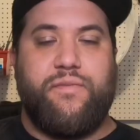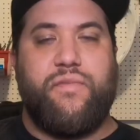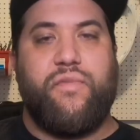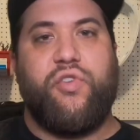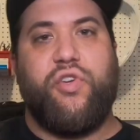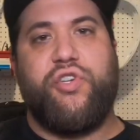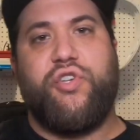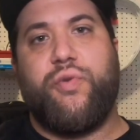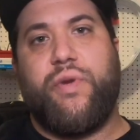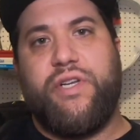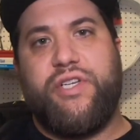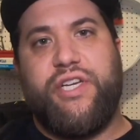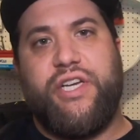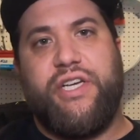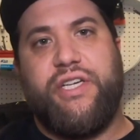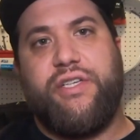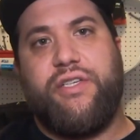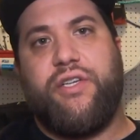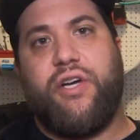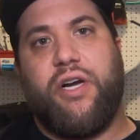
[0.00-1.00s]
So I just want
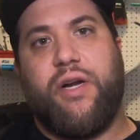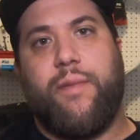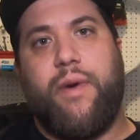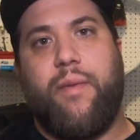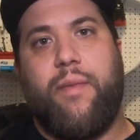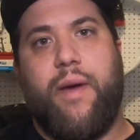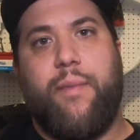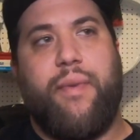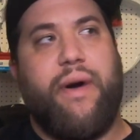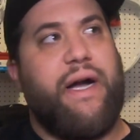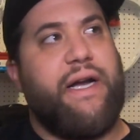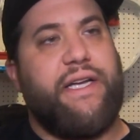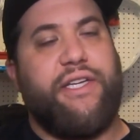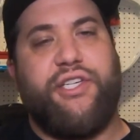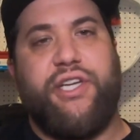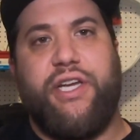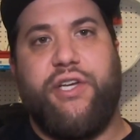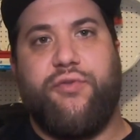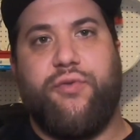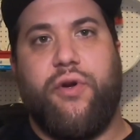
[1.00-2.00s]
to talk about my pocket
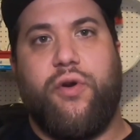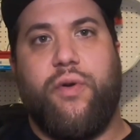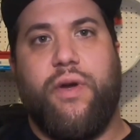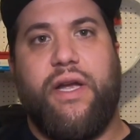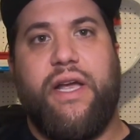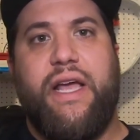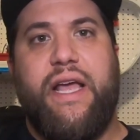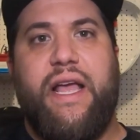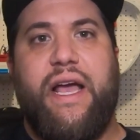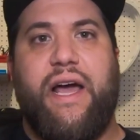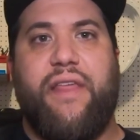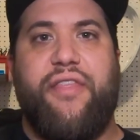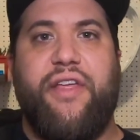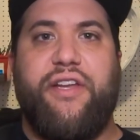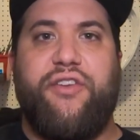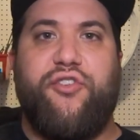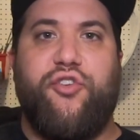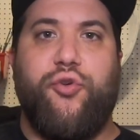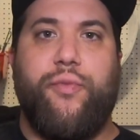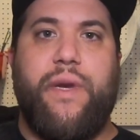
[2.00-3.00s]
change real quick. I
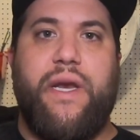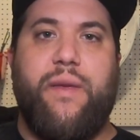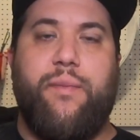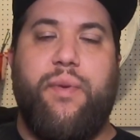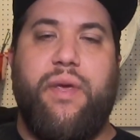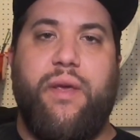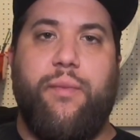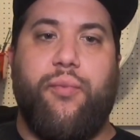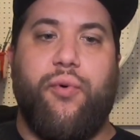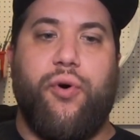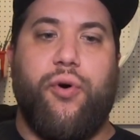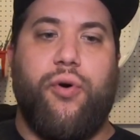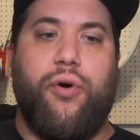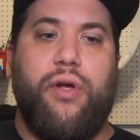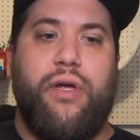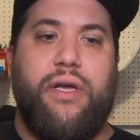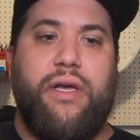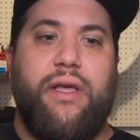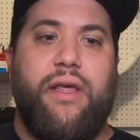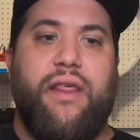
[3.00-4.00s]
think too many people
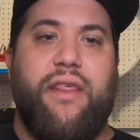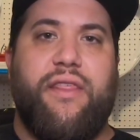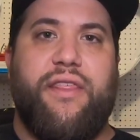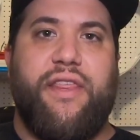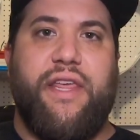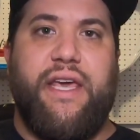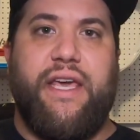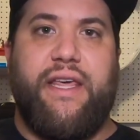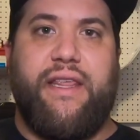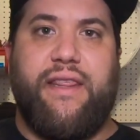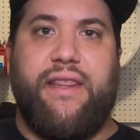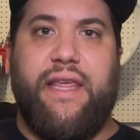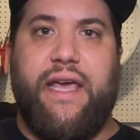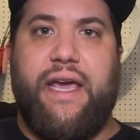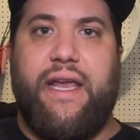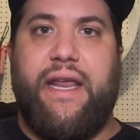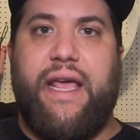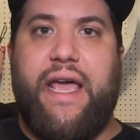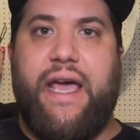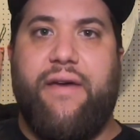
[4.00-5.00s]
think
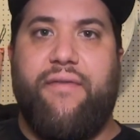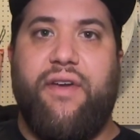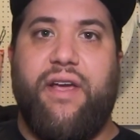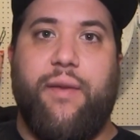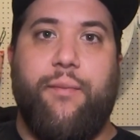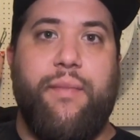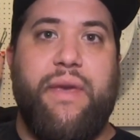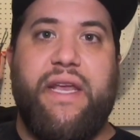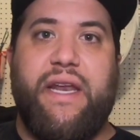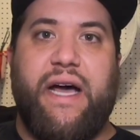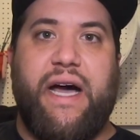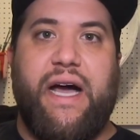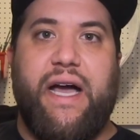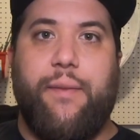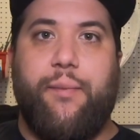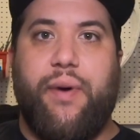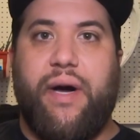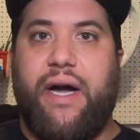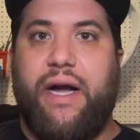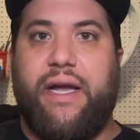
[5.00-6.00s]
that having a mid-high
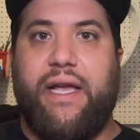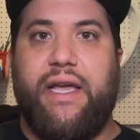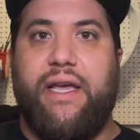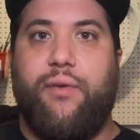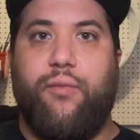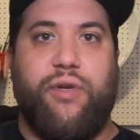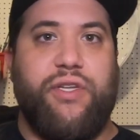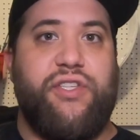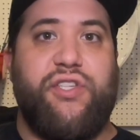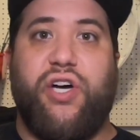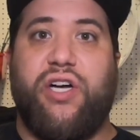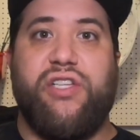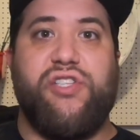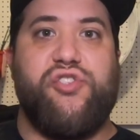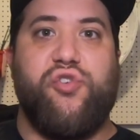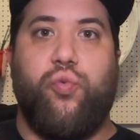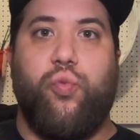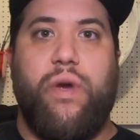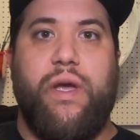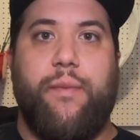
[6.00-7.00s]
pocket with tons
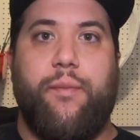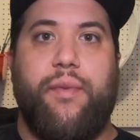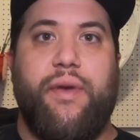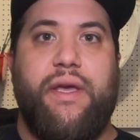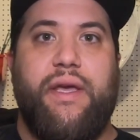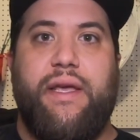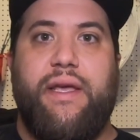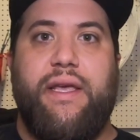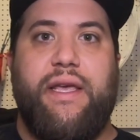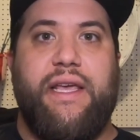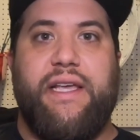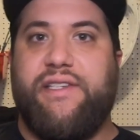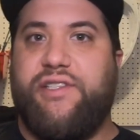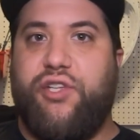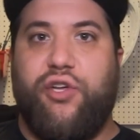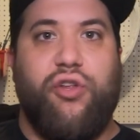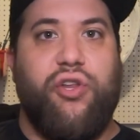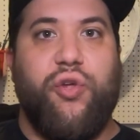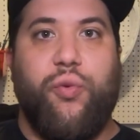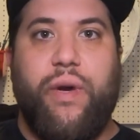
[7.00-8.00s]
of whip is the
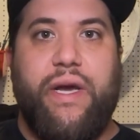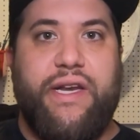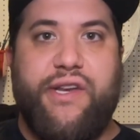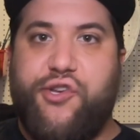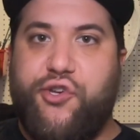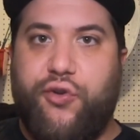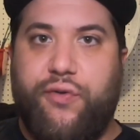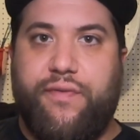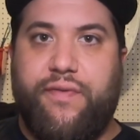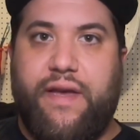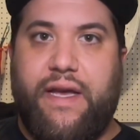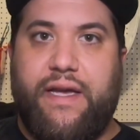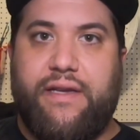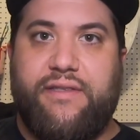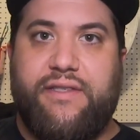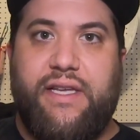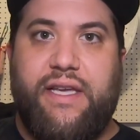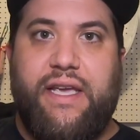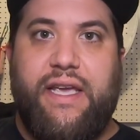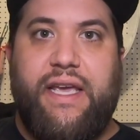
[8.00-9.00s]
only way to shoot
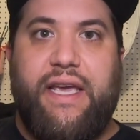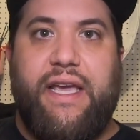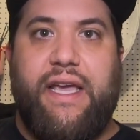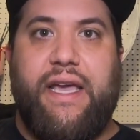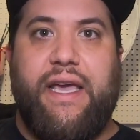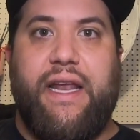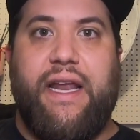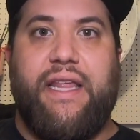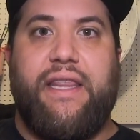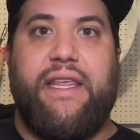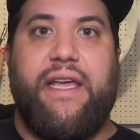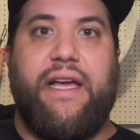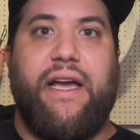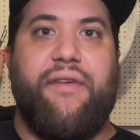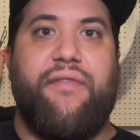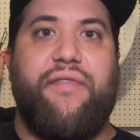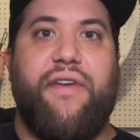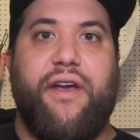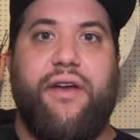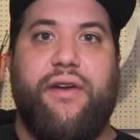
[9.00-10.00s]
fast. And I think I
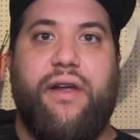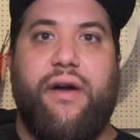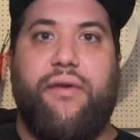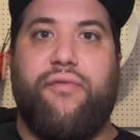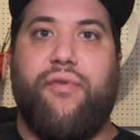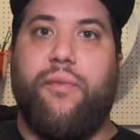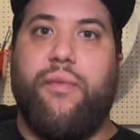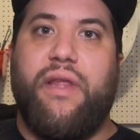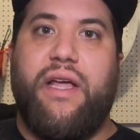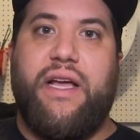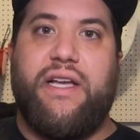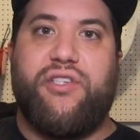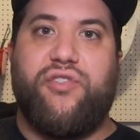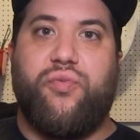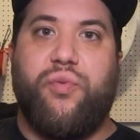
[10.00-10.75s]
figured out from last